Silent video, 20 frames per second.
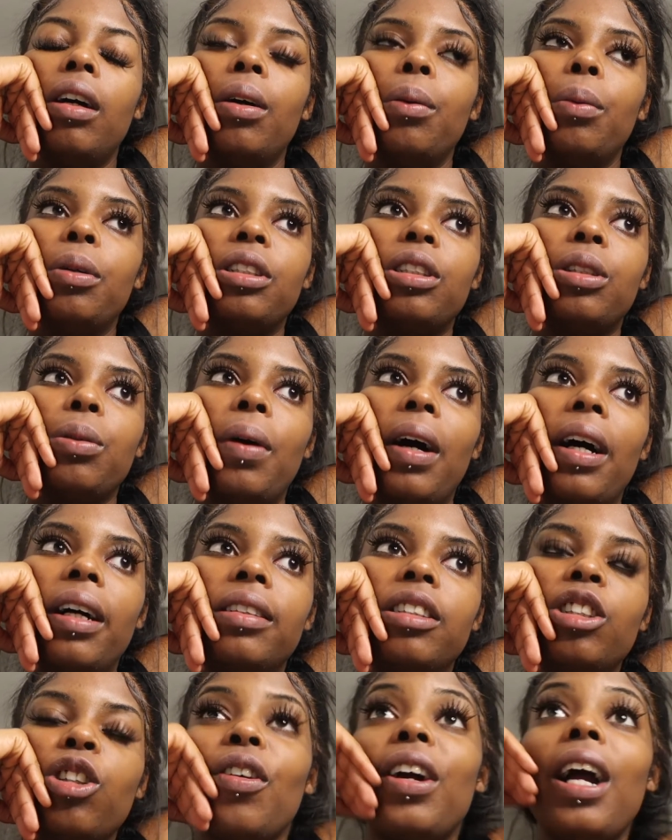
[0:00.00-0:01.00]
what's the
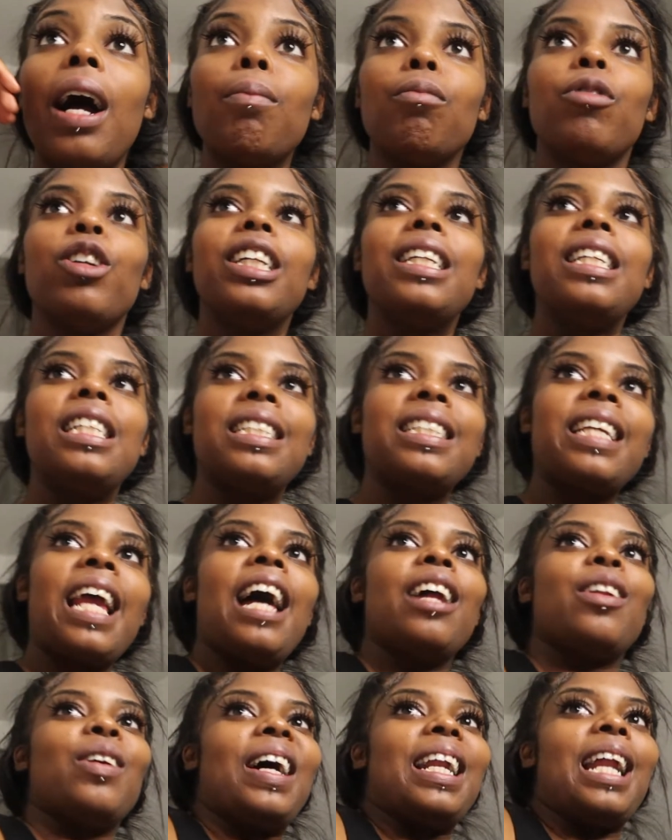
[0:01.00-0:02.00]
word? Sorry, I'm really
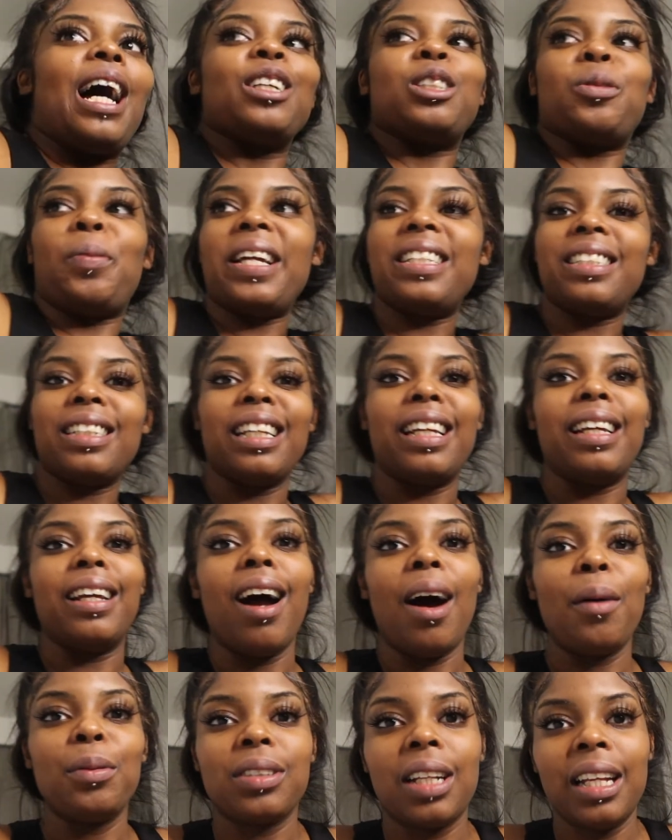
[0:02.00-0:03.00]
scared right now. So basically,
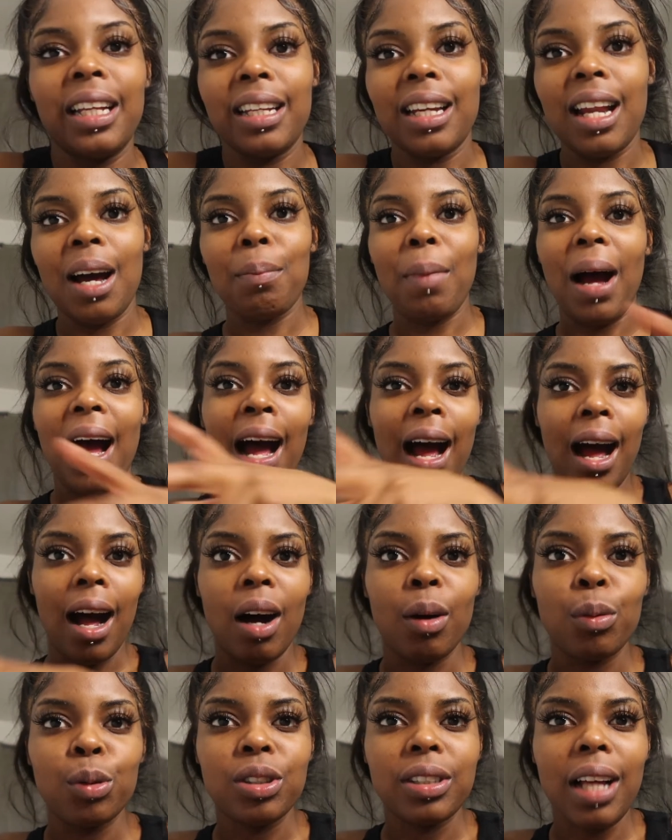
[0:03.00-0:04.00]
I was cleaning out my
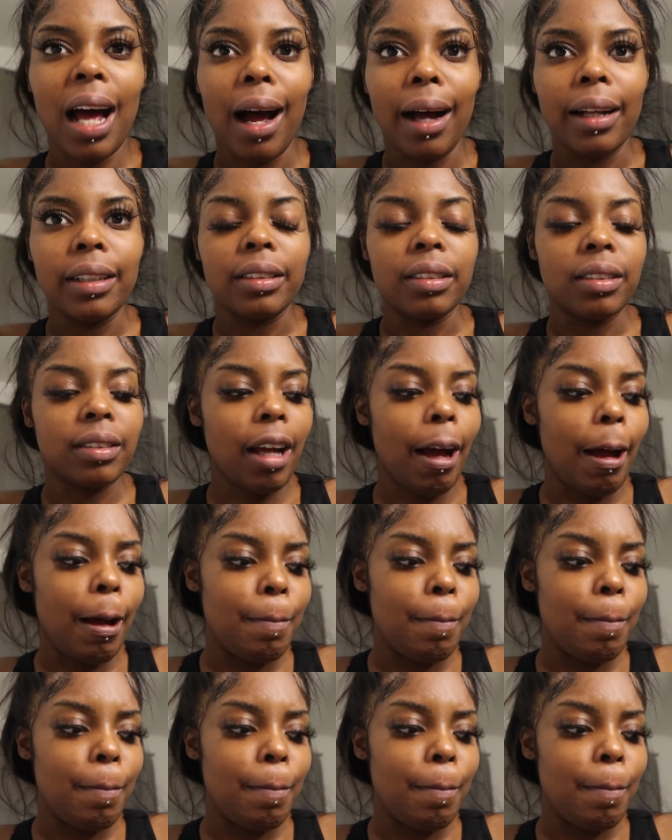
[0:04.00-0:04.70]
house and